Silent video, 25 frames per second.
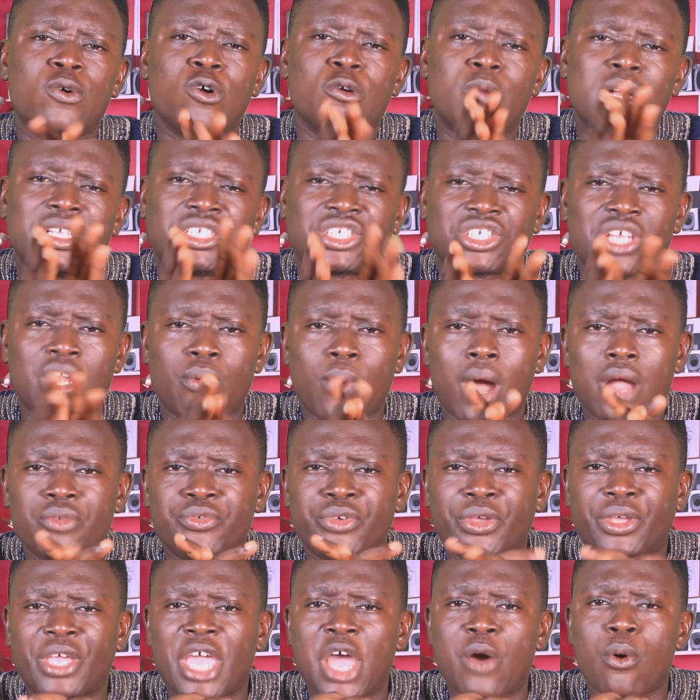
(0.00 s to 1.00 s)
obekye
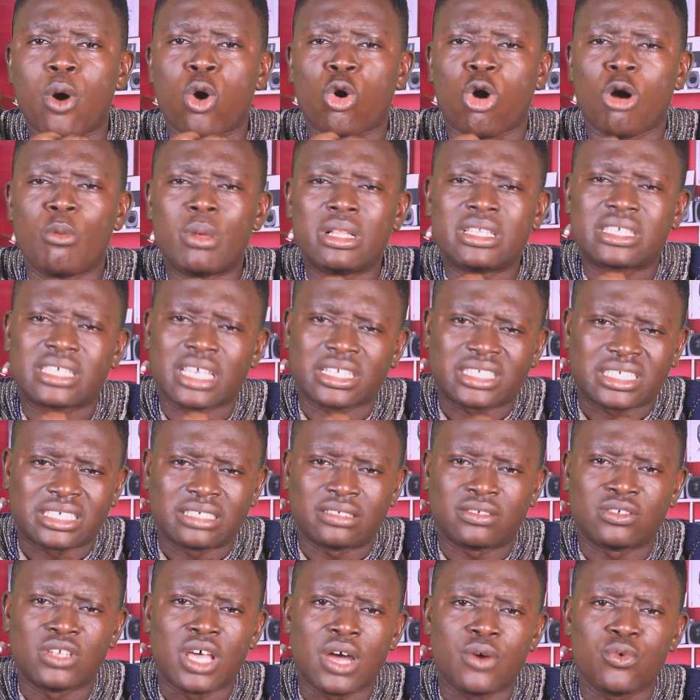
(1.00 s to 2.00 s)
wadwen e comment
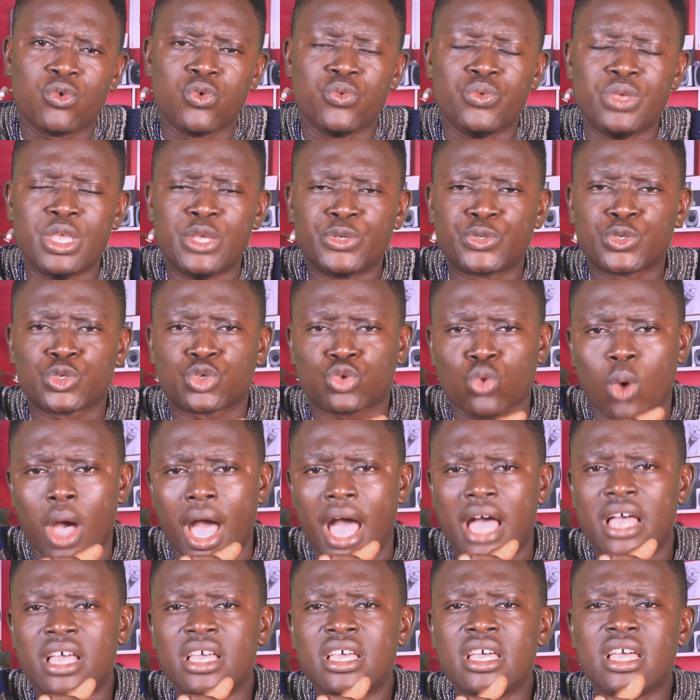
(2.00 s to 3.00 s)
section na owie so
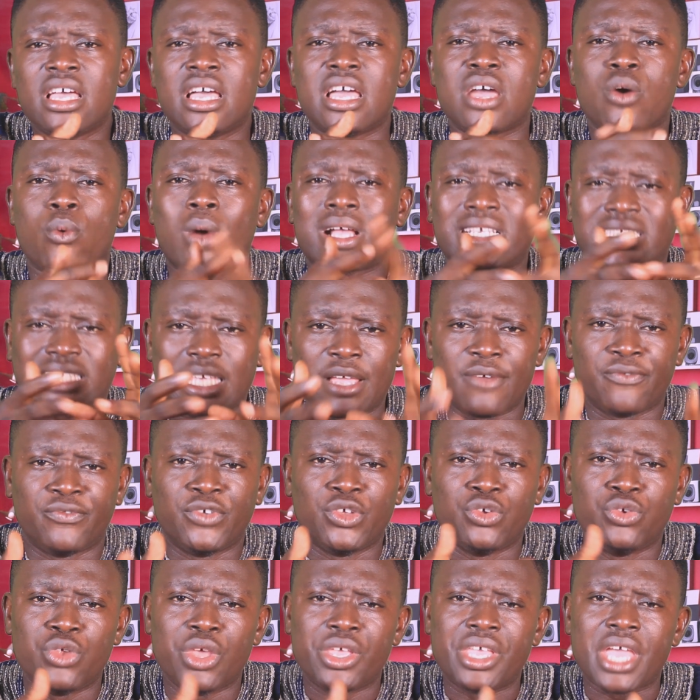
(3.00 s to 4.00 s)
a wa share
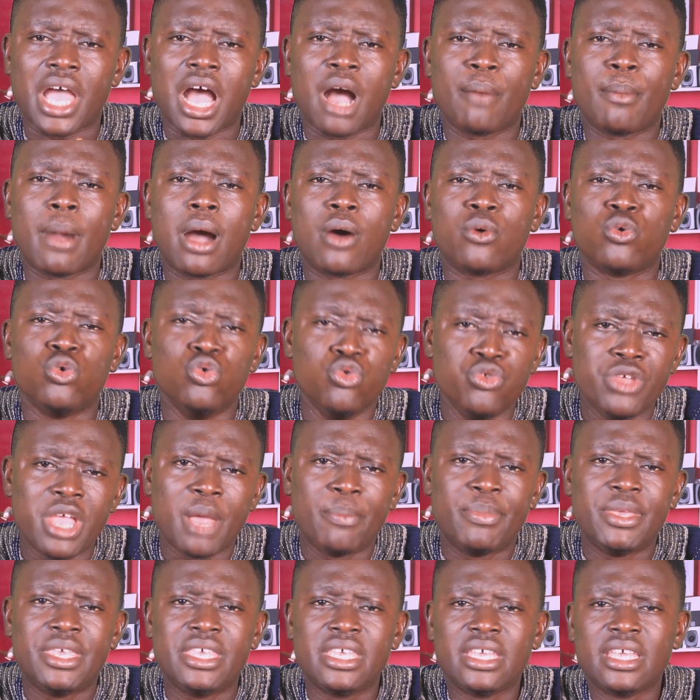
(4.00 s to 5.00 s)
video ama
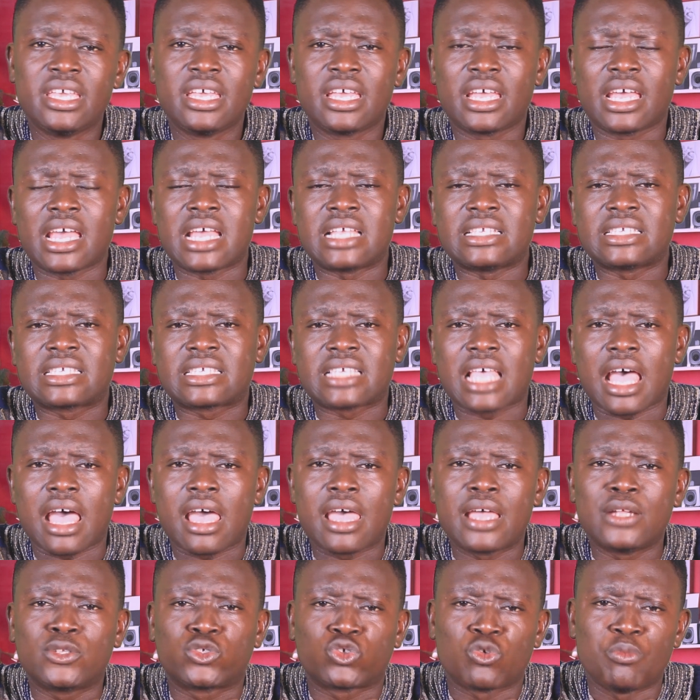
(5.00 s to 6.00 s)
unua bi
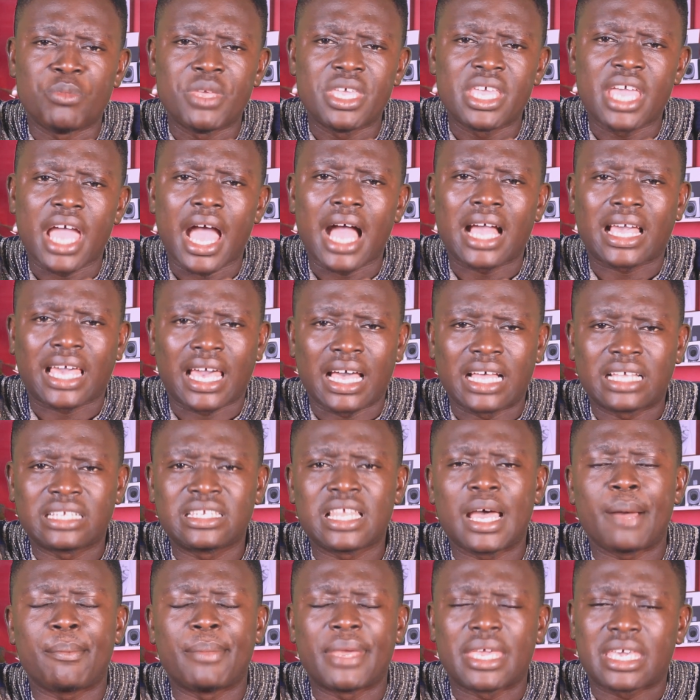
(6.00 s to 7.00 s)
ensa atumi aka
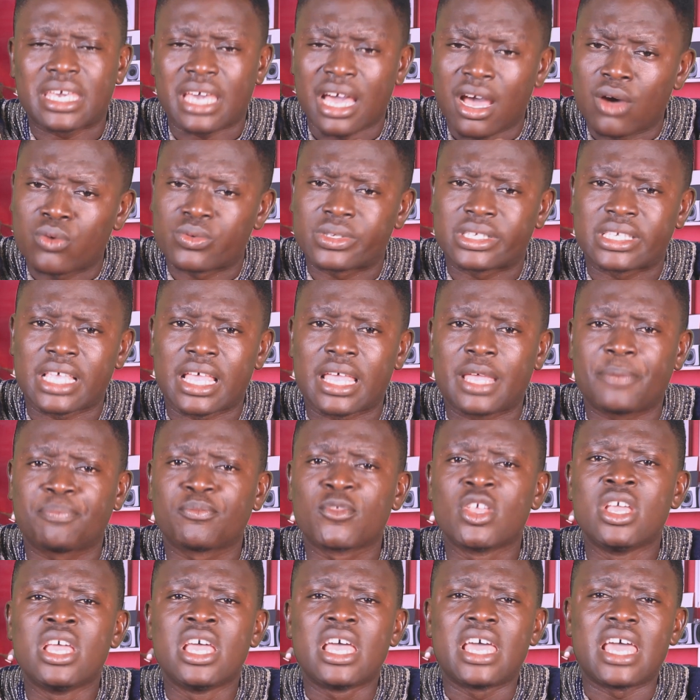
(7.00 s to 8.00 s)
na meka wo
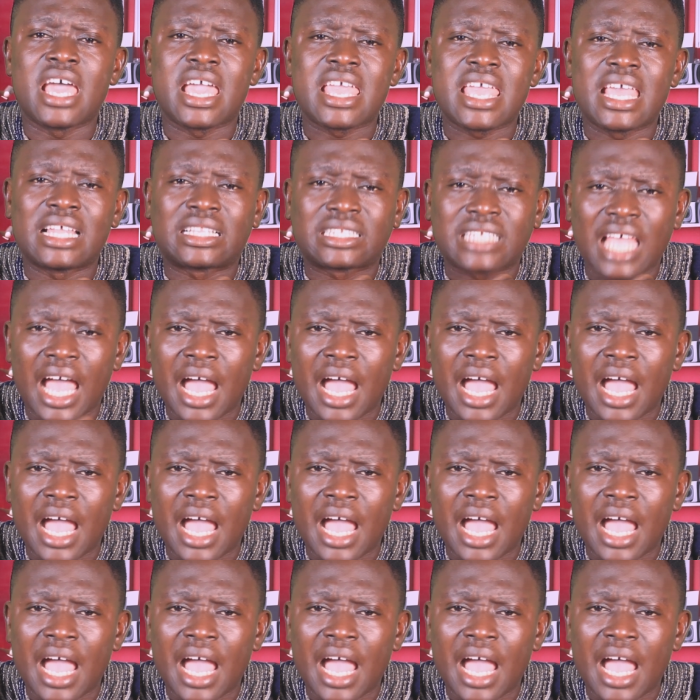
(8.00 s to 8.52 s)
se eye